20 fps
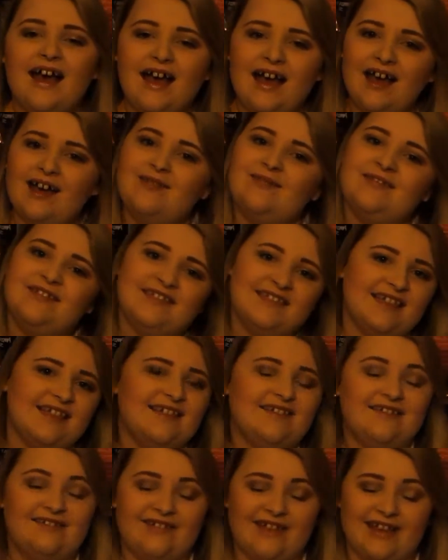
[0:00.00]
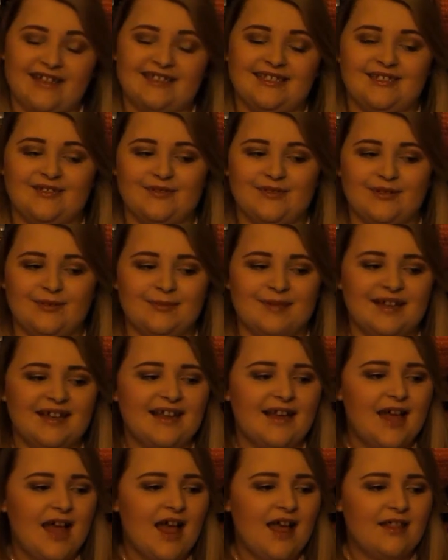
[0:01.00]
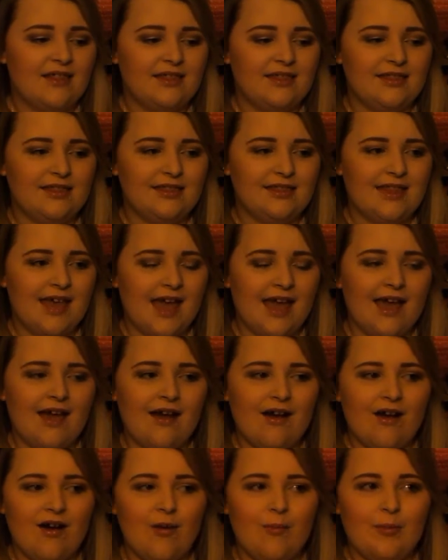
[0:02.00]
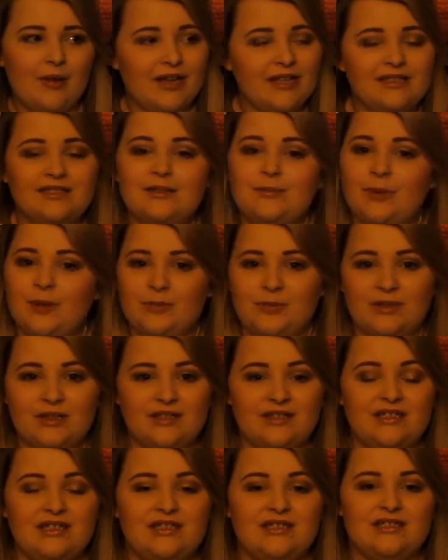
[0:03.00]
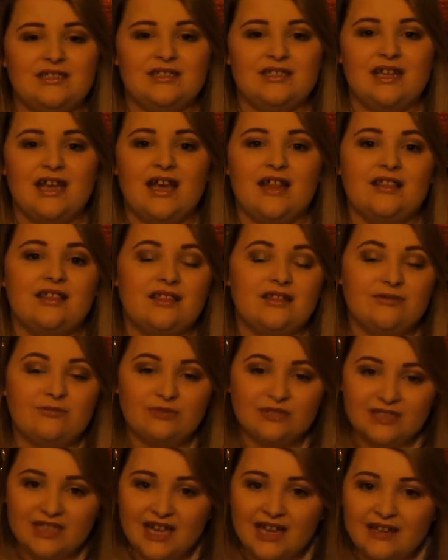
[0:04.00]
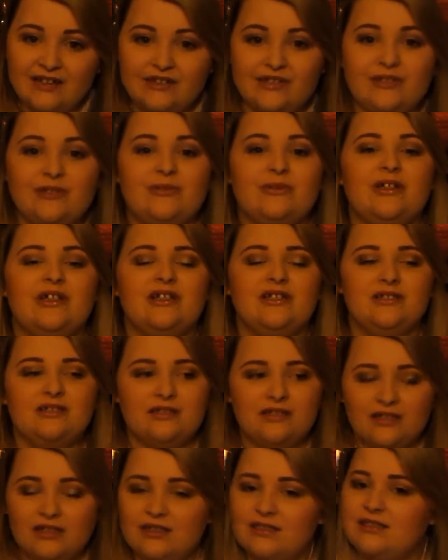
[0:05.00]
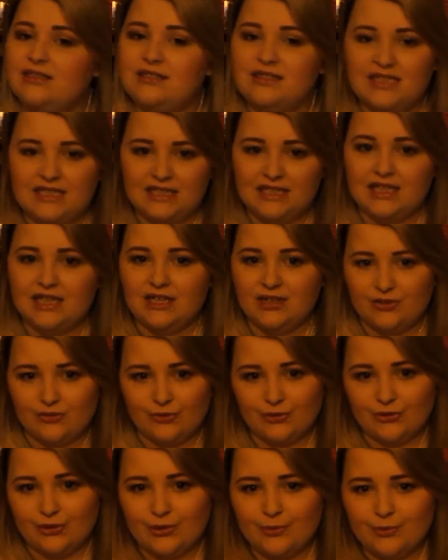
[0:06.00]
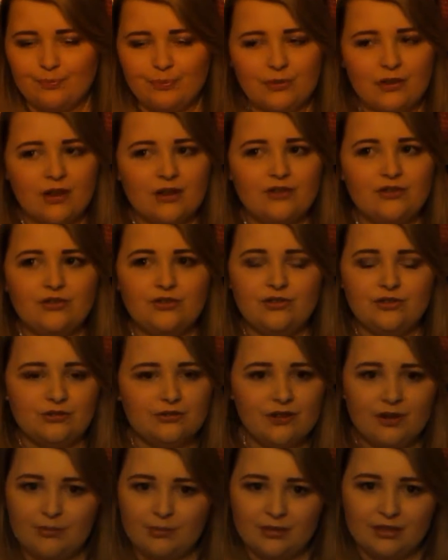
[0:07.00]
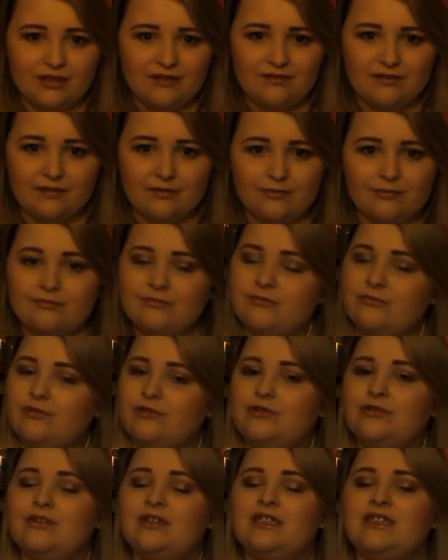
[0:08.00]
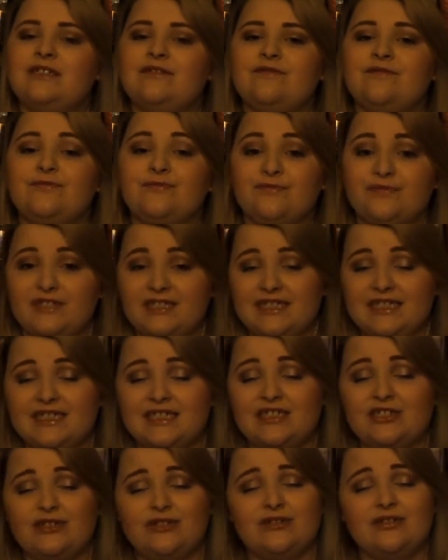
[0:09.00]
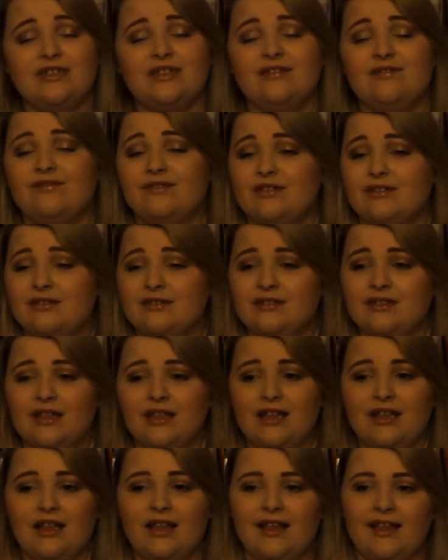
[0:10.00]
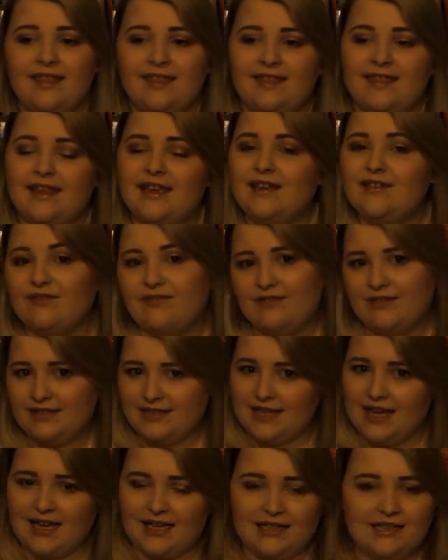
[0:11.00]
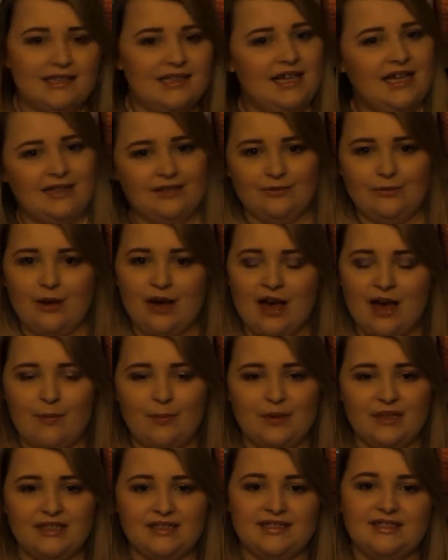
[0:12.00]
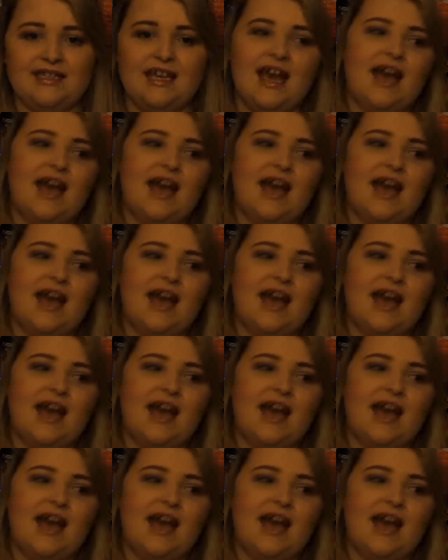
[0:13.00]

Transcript: I'm just going to address this rumour. There are plenty of people on the internet that will tell you nurses eat their young. Do not believe them. Do not even read it. Do not even think for a second that is what happens.